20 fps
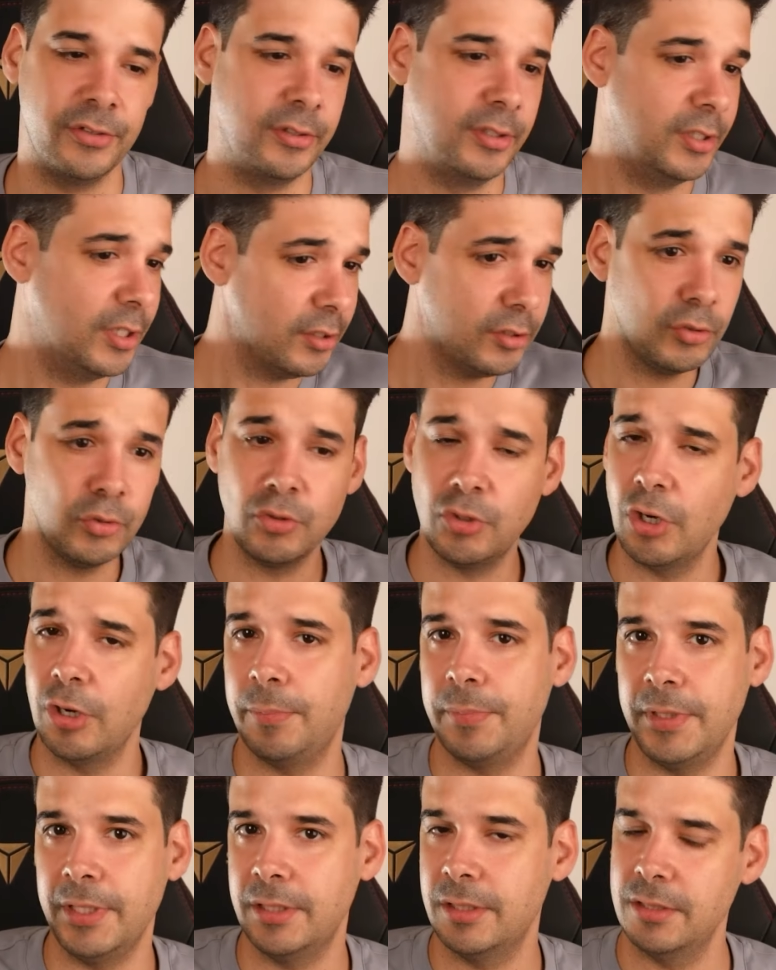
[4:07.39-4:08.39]
not to copy
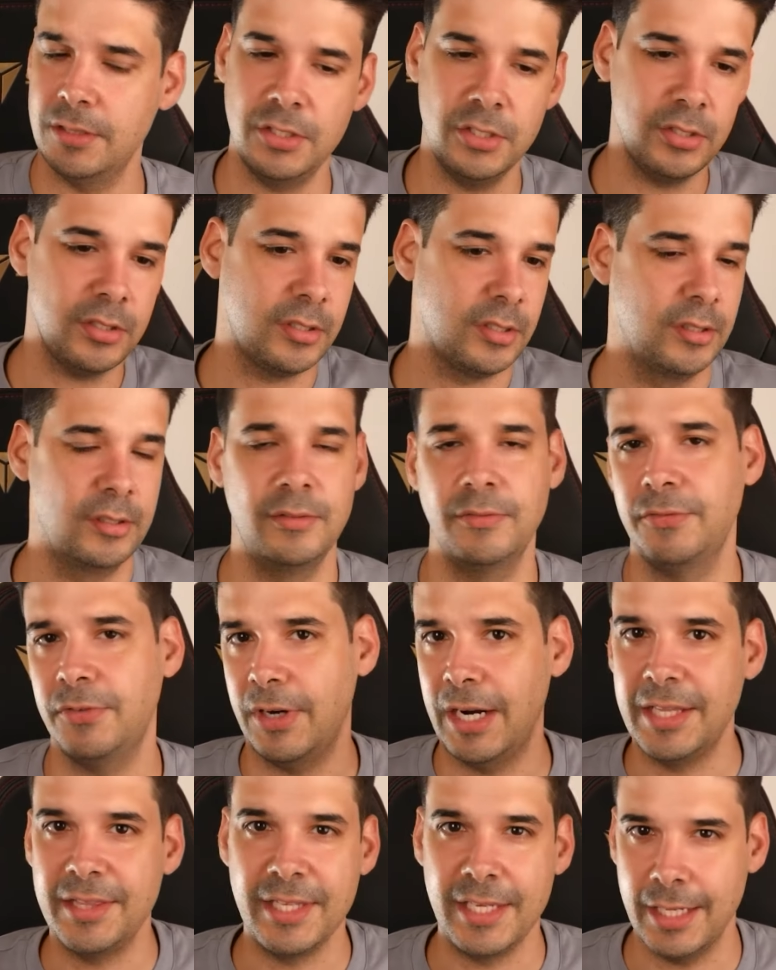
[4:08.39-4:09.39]
it, just for
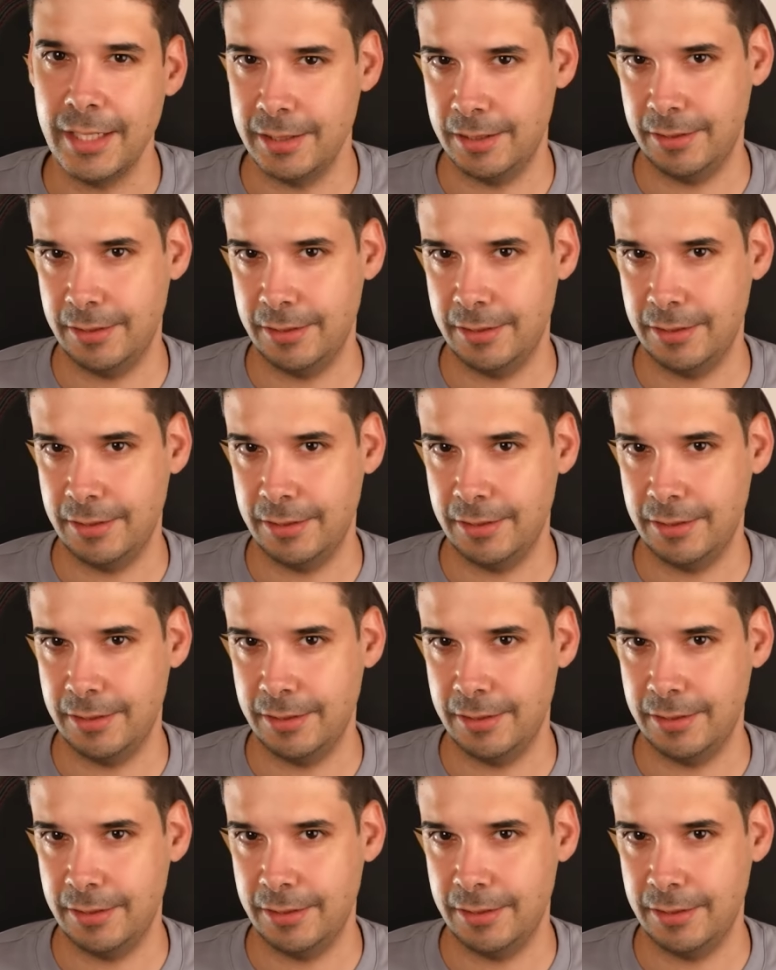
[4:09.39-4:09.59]
ideas.